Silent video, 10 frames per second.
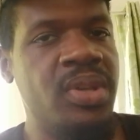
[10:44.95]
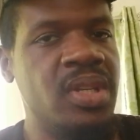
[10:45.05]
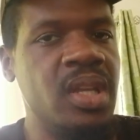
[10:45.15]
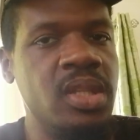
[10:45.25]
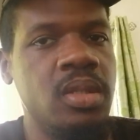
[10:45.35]

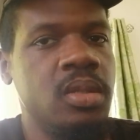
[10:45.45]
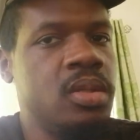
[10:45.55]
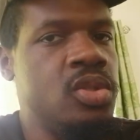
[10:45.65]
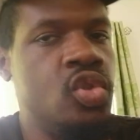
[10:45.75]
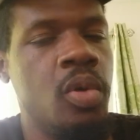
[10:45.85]
President
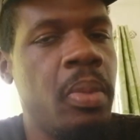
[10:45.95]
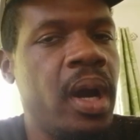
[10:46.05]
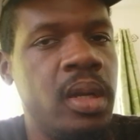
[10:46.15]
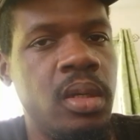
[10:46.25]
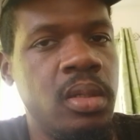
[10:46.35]
Joe
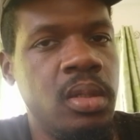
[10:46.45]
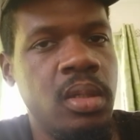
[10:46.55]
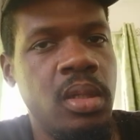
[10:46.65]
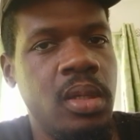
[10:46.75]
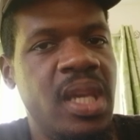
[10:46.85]
Biden
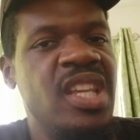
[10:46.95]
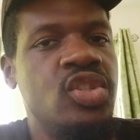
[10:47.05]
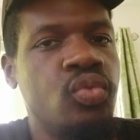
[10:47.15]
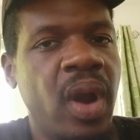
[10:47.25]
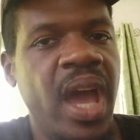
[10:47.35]

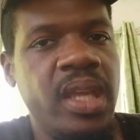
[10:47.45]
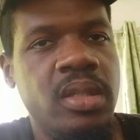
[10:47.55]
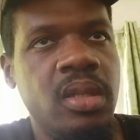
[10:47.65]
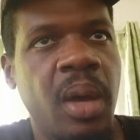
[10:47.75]
is right.